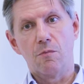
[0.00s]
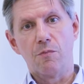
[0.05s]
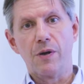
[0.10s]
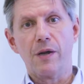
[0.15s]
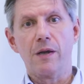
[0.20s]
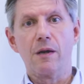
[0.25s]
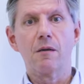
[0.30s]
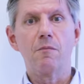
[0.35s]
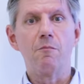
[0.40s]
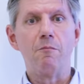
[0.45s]

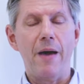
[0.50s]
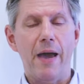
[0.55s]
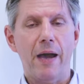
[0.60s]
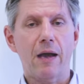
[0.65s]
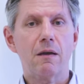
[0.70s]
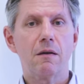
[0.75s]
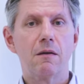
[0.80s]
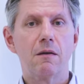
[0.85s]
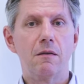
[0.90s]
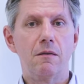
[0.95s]
bring
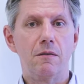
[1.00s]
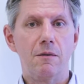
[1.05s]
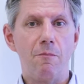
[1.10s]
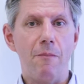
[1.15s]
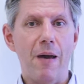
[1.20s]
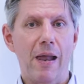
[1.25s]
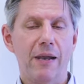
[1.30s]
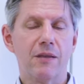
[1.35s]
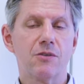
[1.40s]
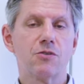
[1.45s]
back the
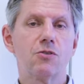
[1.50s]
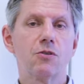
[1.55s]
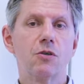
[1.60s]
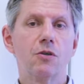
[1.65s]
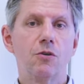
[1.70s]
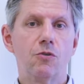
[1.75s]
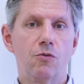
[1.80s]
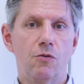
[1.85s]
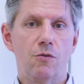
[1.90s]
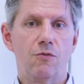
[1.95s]
balance
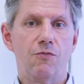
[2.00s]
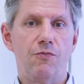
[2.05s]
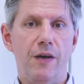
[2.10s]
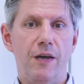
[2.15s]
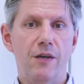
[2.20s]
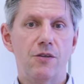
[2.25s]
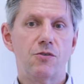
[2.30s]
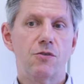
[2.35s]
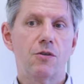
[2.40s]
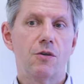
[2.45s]
to your
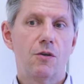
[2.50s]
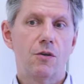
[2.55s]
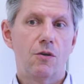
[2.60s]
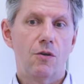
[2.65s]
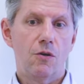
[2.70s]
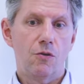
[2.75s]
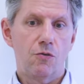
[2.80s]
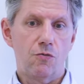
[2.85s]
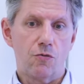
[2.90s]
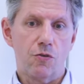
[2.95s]
face,
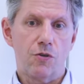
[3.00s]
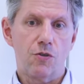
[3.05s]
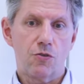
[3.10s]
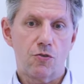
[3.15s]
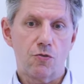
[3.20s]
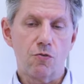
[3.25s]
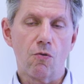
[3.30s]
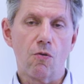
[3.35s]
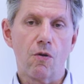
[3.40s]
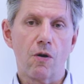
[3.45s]
to
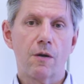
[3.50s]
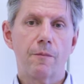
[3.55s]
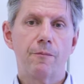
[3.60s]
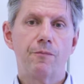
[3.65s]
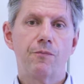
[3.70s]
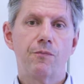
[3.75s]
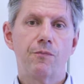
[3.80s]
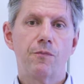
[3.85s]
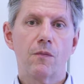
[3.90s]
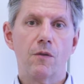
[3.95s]
restore
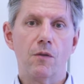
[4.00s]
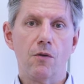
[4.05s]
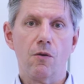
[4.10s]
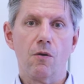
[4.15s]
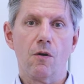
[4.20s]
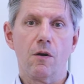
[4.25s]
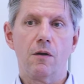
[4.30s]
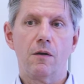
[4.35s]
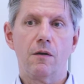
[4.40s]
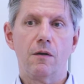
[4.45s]

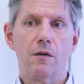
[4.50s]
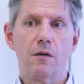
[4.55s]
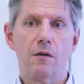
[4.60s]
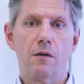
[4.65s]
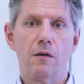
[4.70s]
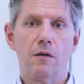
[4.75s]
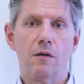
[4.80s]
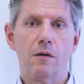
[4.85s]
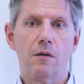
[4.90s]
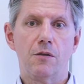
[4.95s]
your
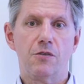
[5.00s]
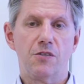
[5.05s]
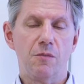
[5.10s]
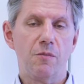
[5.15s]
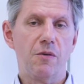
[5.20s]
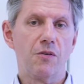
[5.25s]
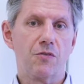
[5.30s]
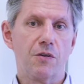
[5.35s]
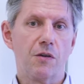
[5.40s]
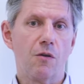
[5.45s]

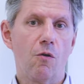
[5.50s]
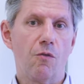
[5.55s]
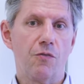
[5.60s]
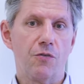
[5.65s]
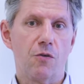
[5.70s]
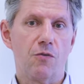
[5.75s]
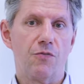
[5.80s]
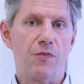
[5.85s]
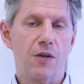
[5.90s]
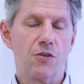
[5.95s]
symmetry
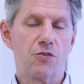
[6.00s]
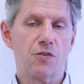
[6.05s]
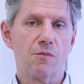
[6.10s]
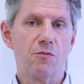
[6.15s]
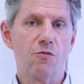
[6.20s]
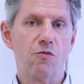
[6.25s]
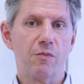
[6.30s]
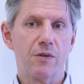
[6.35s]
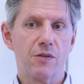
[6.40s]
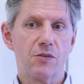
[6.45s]
of your
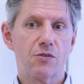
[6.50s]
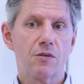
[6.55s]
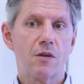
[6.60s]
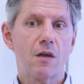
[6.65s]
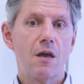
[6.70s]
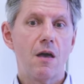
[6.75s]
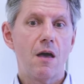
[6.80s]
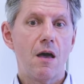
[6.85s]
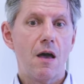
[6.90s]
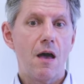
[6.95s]
facial movements,
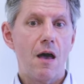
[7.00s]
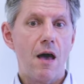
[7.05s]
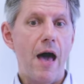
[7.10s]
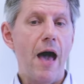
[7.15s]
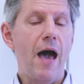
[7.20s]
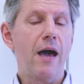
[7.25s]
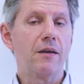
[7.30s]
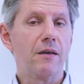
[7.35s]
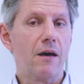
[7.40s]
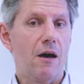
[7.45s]

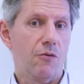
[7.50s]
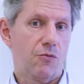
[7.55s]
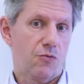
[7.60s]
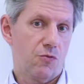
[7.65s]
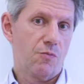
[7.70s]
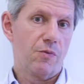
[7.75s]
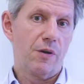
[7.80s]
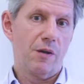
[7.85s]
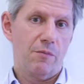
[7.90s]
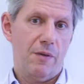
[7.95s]
and how
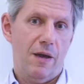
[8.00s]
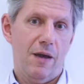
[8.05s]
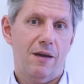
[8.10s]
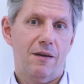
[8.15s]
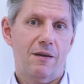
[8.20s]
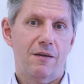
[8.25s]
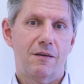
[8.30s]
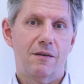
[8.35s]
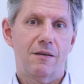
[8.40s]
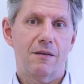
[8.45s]
to bring back
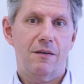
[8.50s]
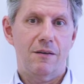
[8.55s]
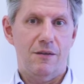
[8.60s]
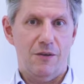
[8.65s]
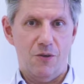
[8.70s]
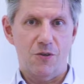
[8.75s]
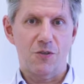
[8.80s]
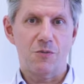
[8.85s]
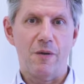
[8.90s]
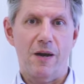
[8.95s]

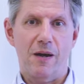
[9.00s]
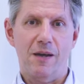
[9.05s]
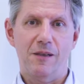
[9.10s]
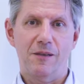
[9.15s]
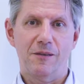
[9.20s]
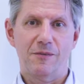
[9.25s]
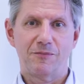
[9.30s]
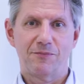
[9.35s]
your smile.